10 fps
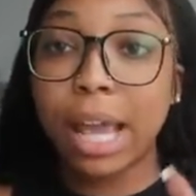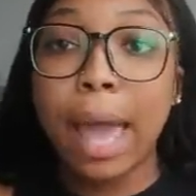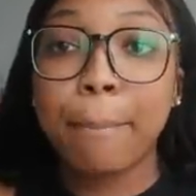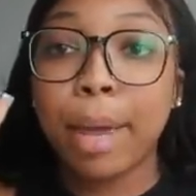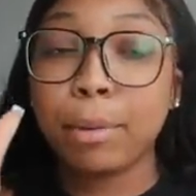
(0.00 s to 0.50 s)
They
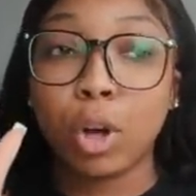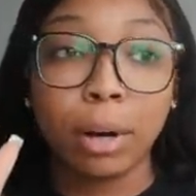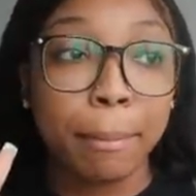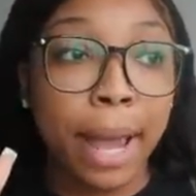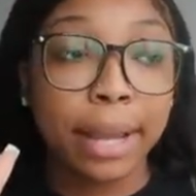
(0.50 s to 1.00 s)
had Baby
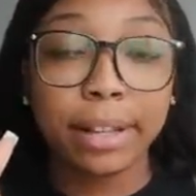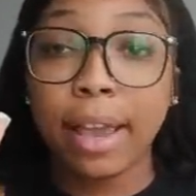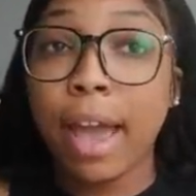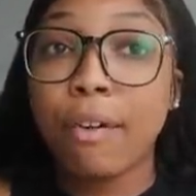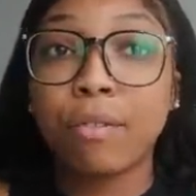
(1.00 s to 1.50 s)
on the mic.
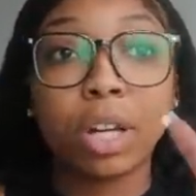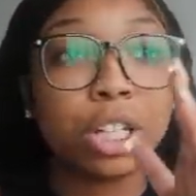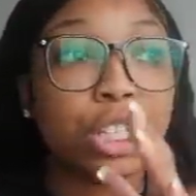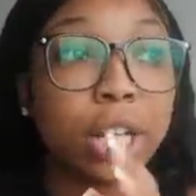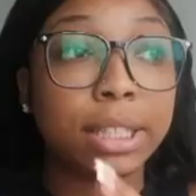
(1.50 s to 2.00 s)
They had
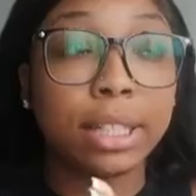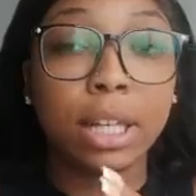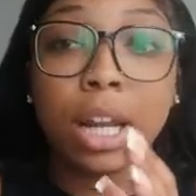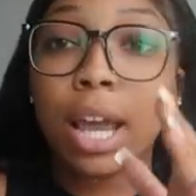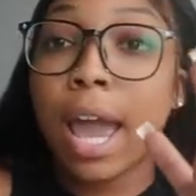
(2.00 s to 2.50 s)
fucking
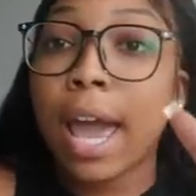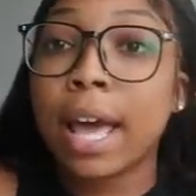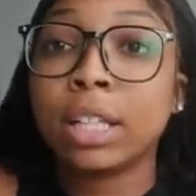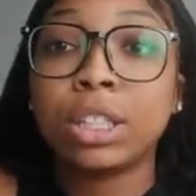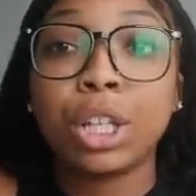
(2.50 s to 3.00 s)
JT. They
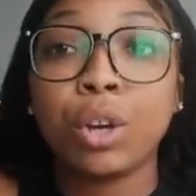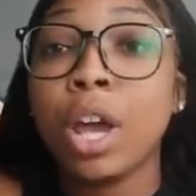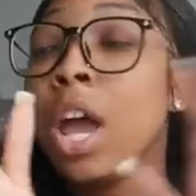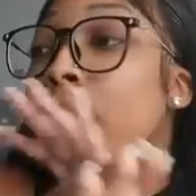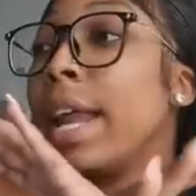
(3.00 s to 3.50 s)
had City.